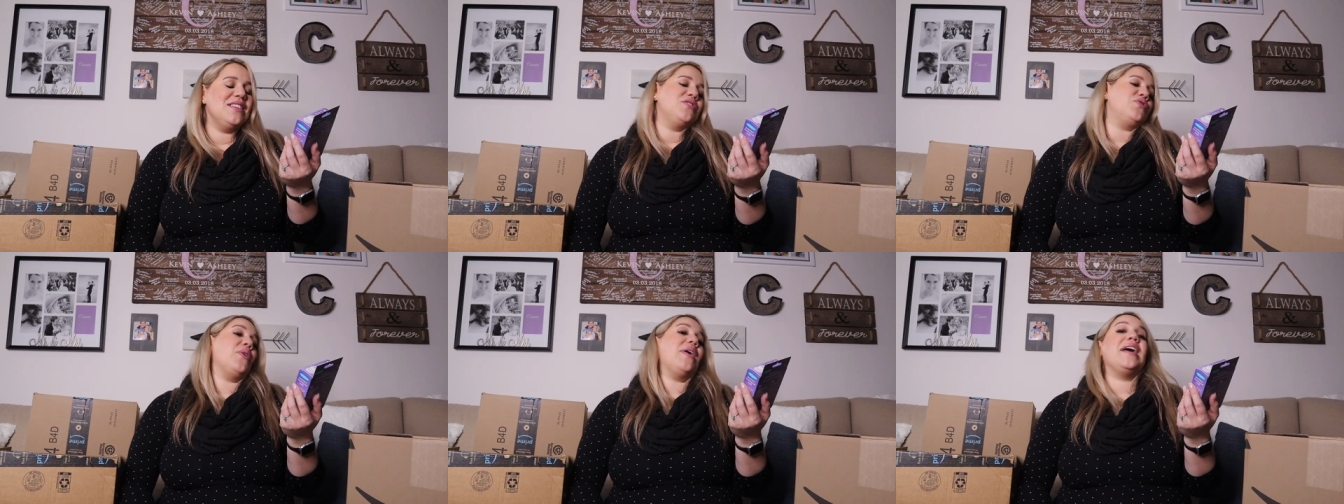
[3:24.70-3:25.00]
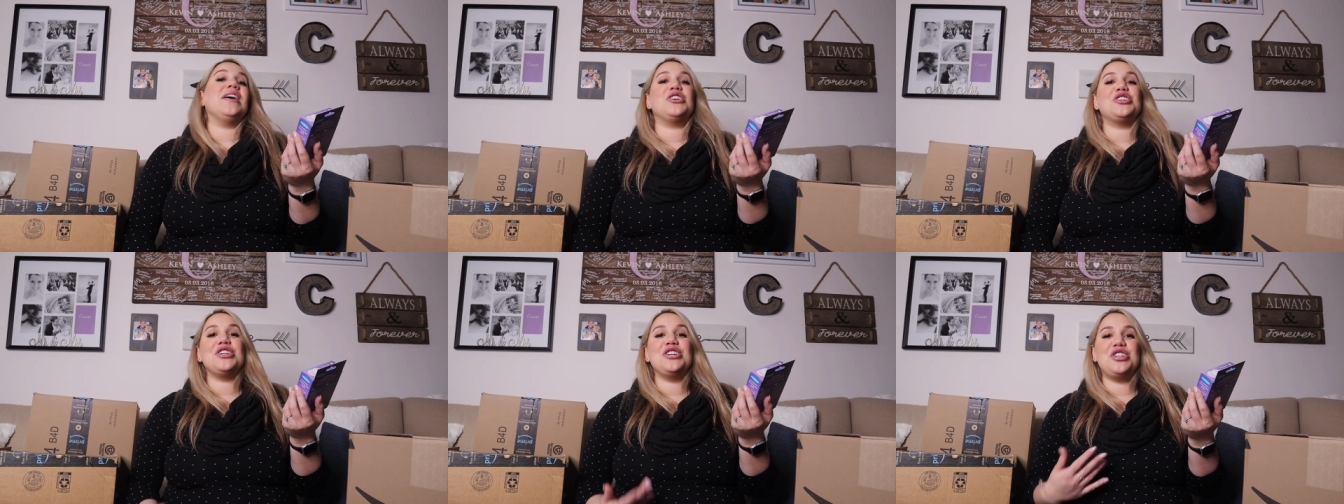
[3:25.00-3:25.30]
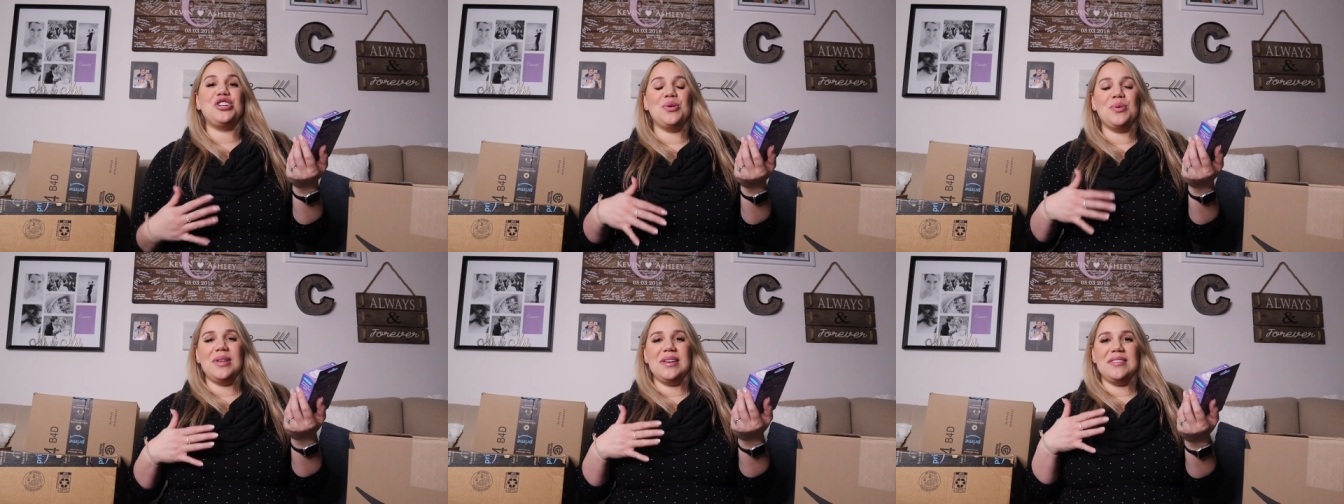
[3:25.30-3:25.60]
So I actually
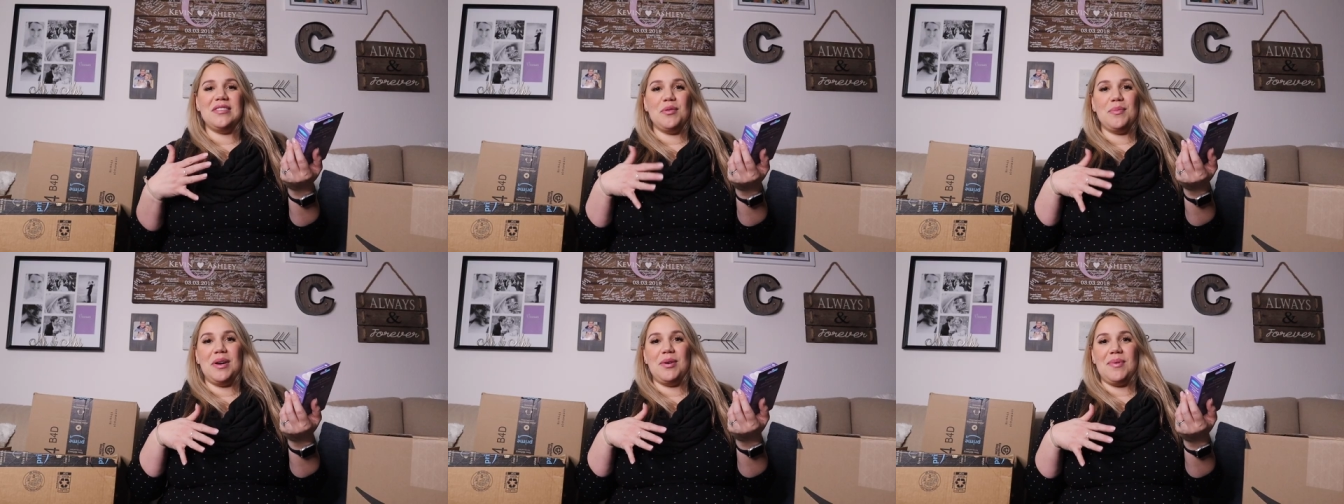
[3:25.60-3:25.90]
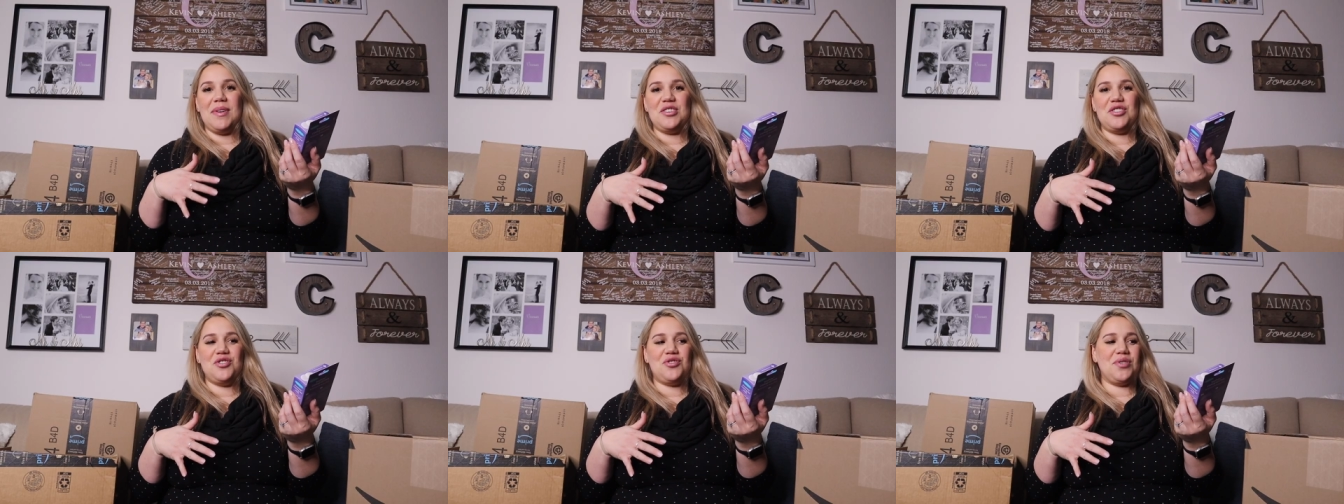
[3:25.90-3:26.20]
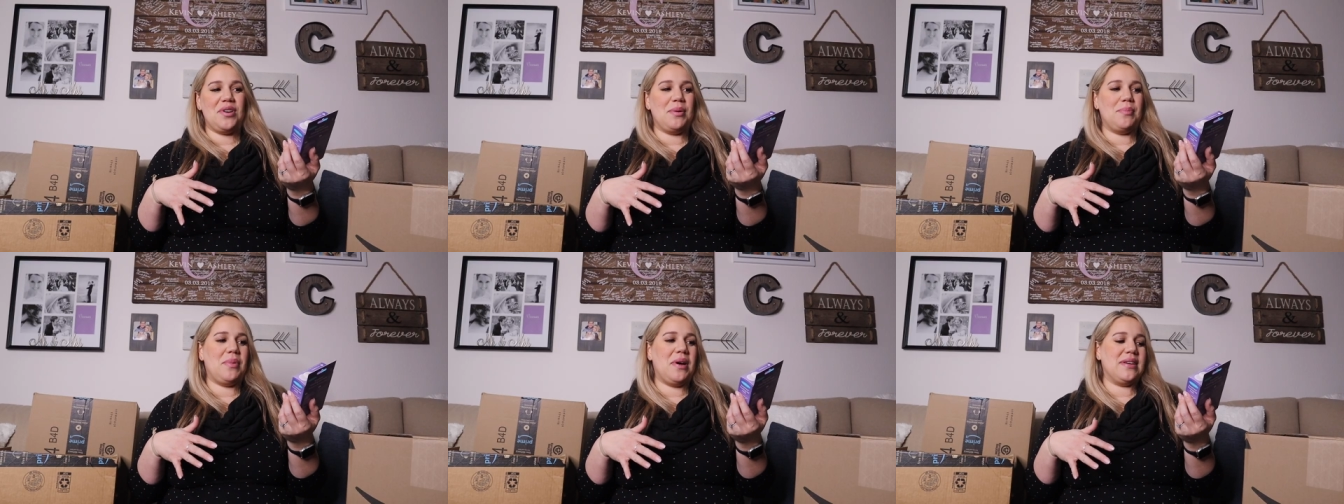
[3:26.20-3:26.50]
show these on my
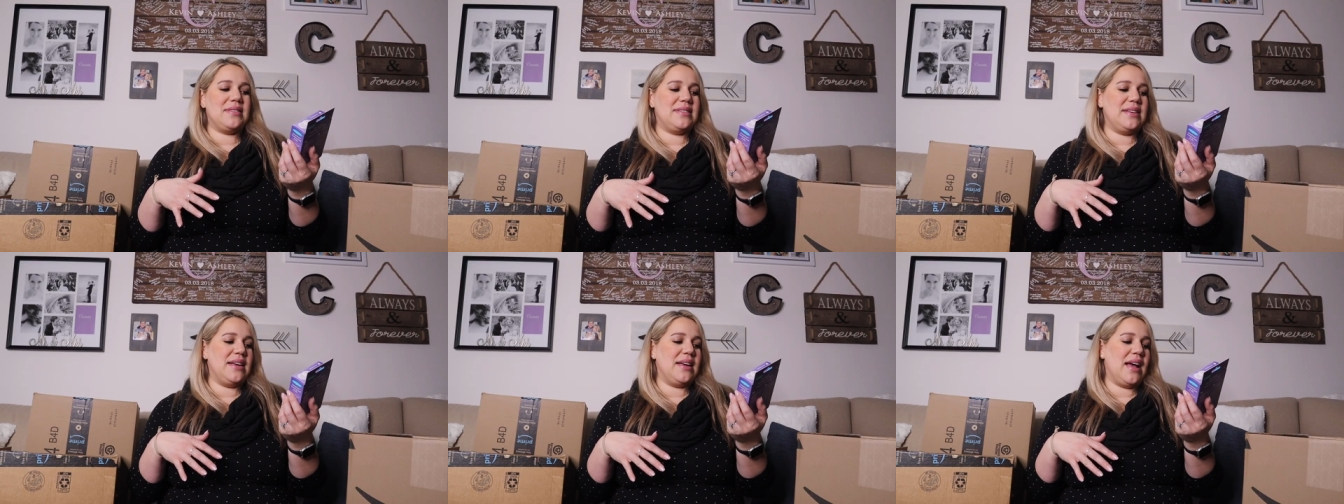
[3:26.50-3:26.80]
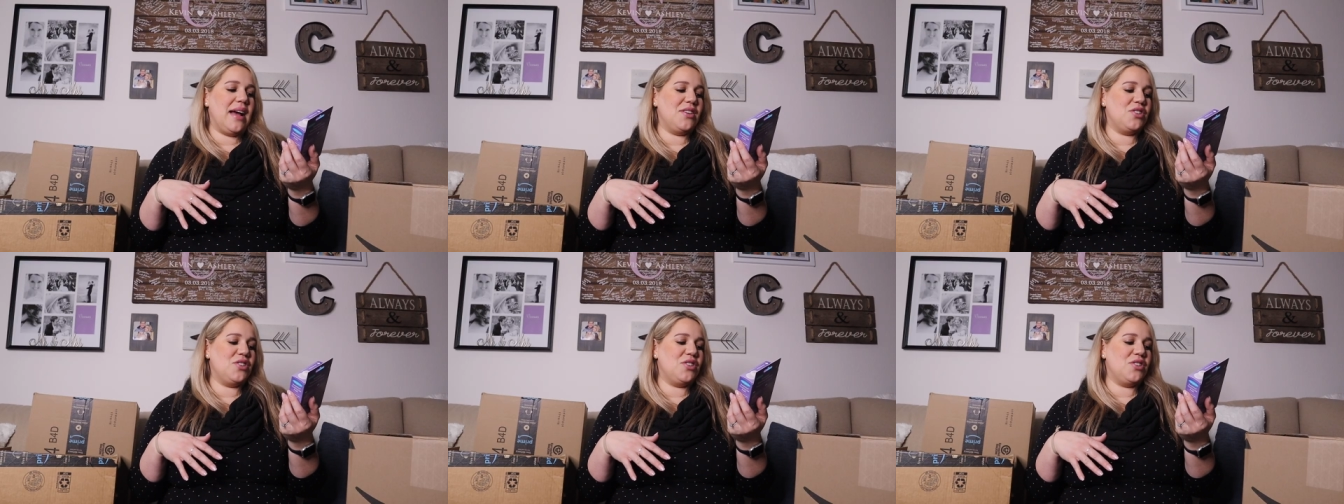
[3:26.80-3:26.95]
registry unboxing.